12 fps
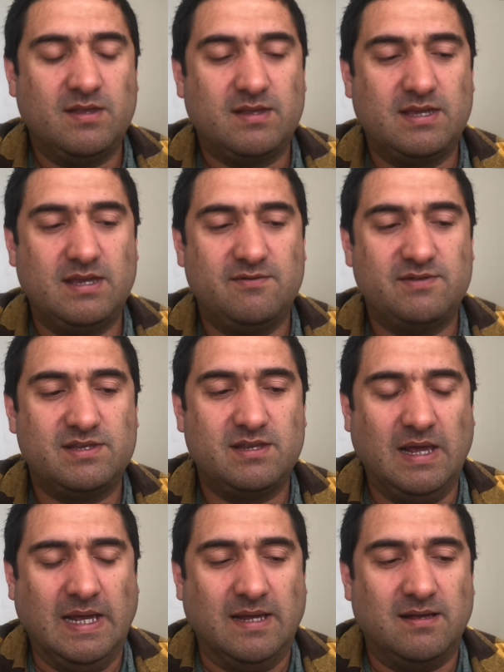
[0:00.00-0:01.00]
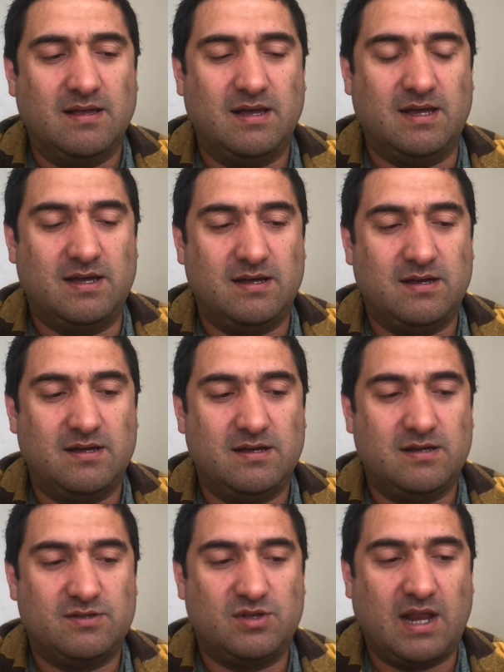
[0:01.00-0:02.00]
gives
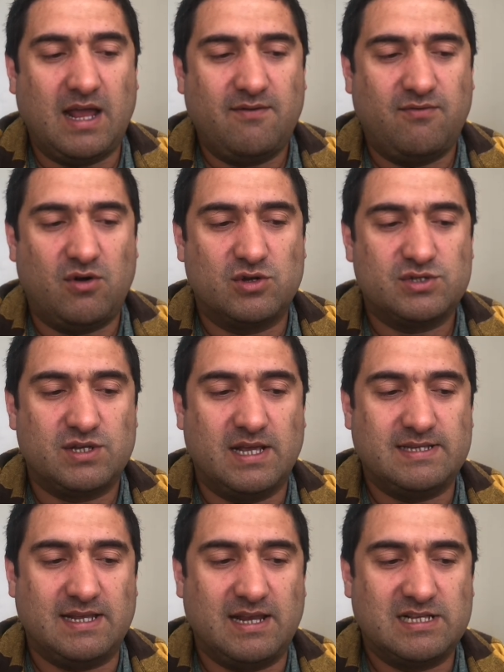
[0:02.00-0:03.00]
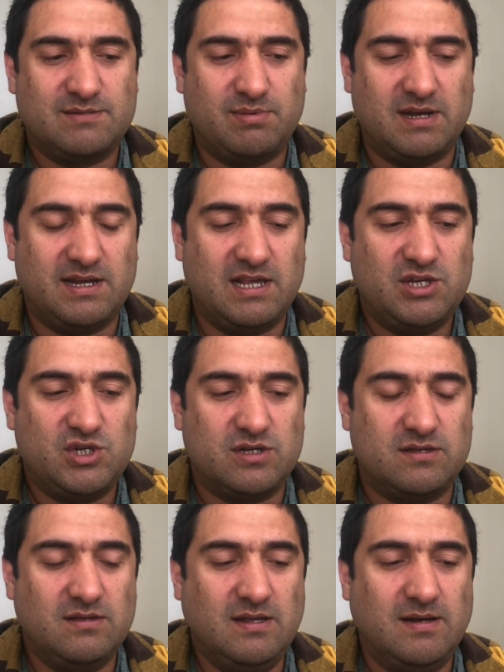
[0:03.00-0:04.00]
drag force as an
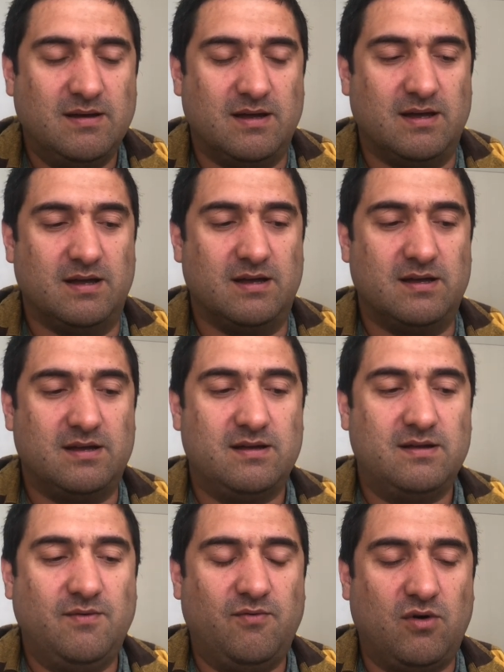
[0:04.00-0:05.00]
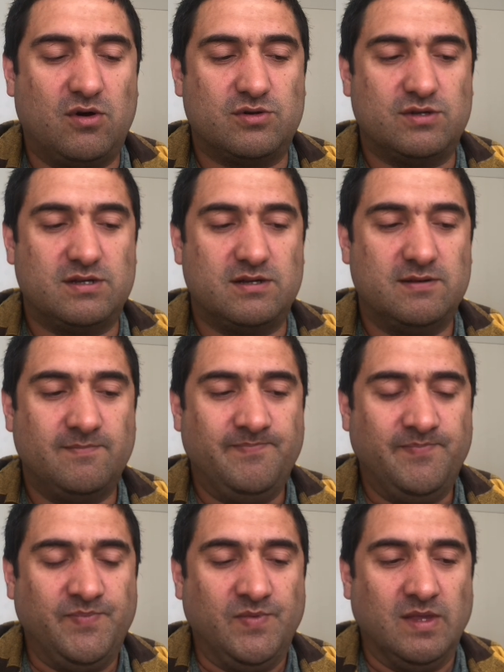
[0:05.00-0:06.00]
explanation for the
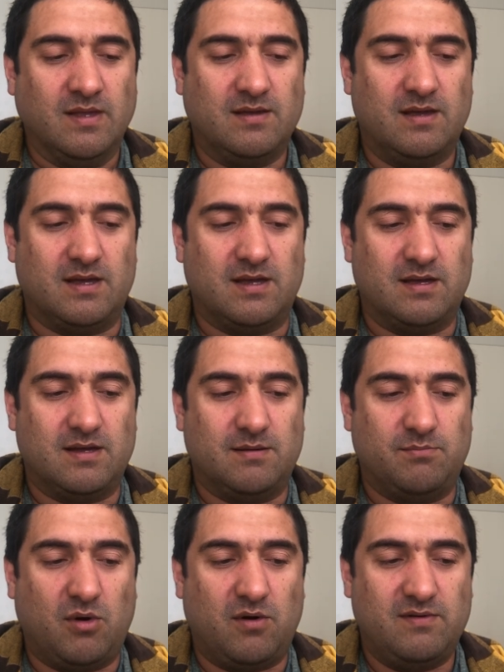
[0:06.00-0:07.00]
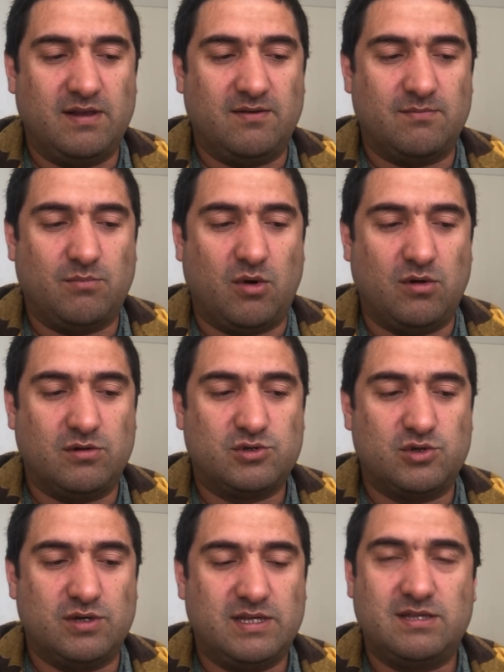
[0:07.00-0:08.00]
bowling ball
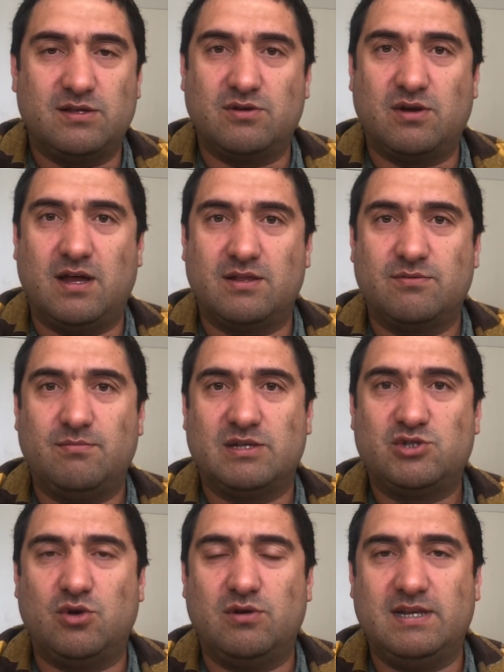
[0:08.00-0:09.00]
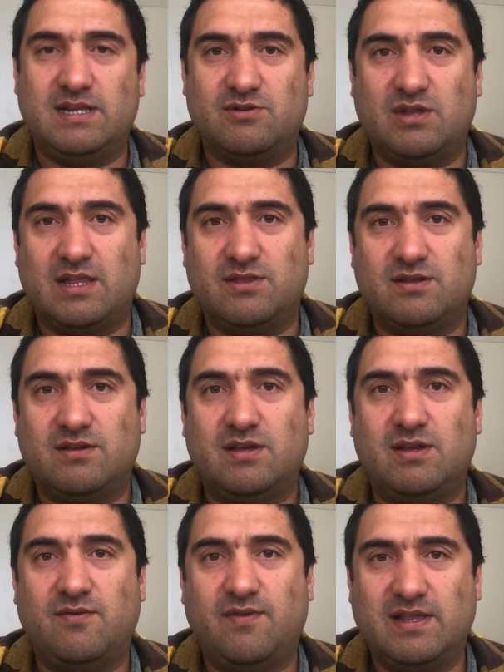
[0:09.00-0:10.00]
to hit the ground much earlier than the
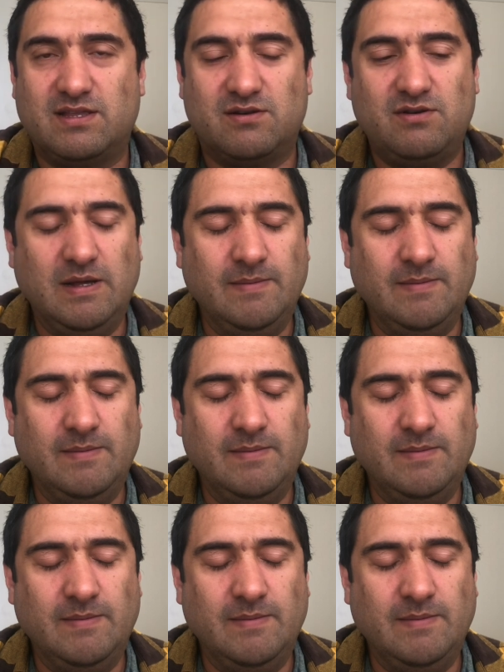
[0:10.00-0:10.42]
feather.